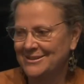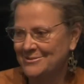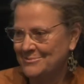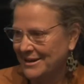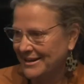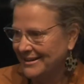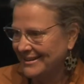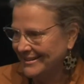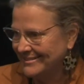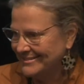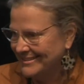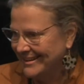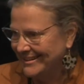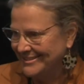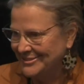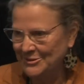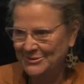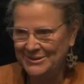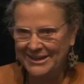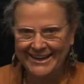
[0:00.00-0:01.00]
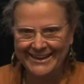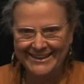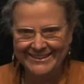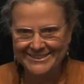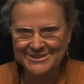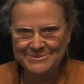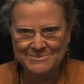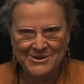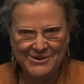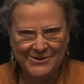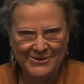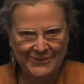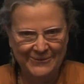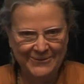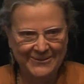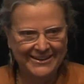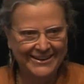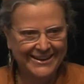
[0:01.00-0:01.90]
Oh my God, I'll do it again tomorrow.